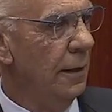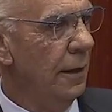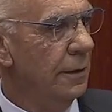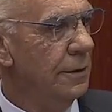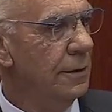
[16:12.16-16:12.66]

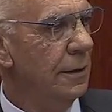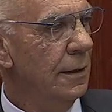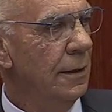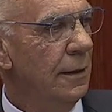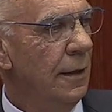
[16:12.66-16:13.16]
yards
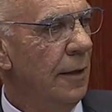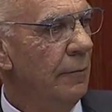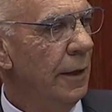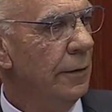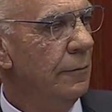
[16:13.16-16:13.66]
and
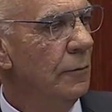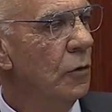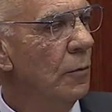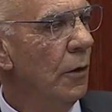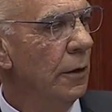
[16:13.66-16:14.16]
make them
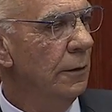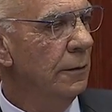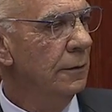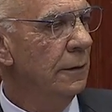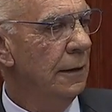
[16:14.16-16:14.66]
more modern
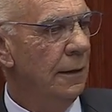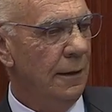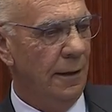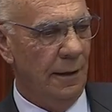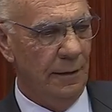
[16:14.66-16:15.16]

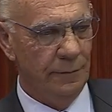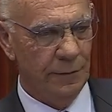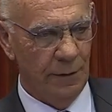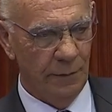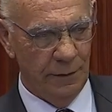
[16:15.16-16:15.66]

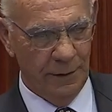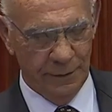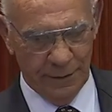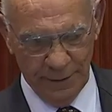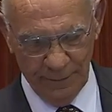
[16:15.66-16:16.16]
somewhere
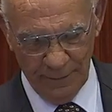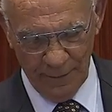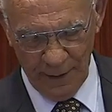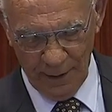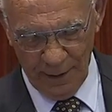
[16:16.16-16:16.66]
else.
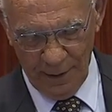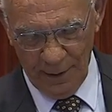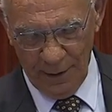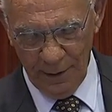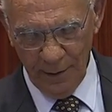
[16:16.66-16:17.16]

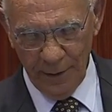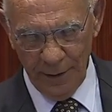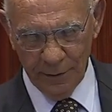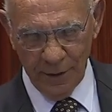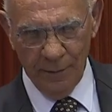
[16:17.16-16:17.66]
In the
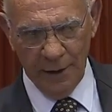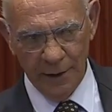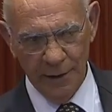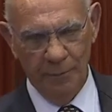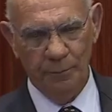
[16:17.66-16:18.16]
meantime, I'd
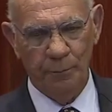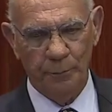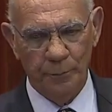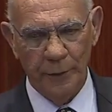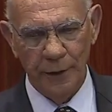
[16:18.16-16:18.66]
actually
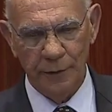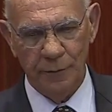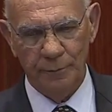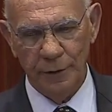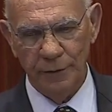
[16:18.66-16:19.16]
been to
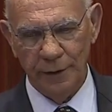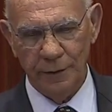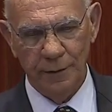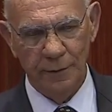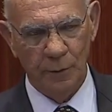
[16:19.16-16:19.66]
a briefing
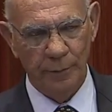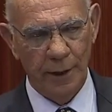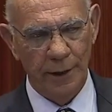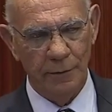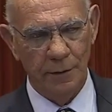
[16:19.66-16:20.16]
in the Liberal
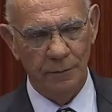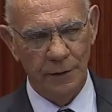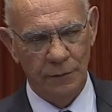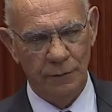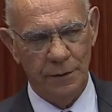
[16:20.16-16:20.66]
Party room,
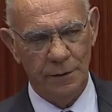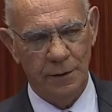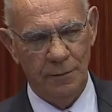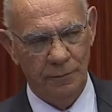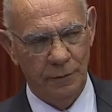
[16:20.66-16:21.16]
which was
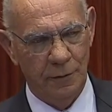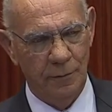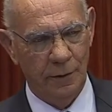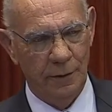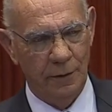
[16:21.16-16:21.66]
put
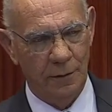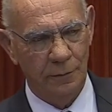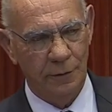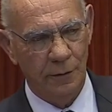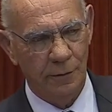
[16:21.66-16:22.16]
on by the
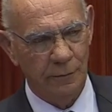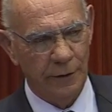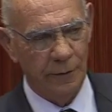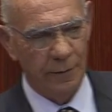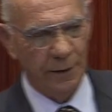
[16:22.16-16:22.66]
Honourable
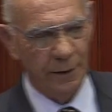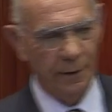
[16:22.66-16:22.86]
Terry, the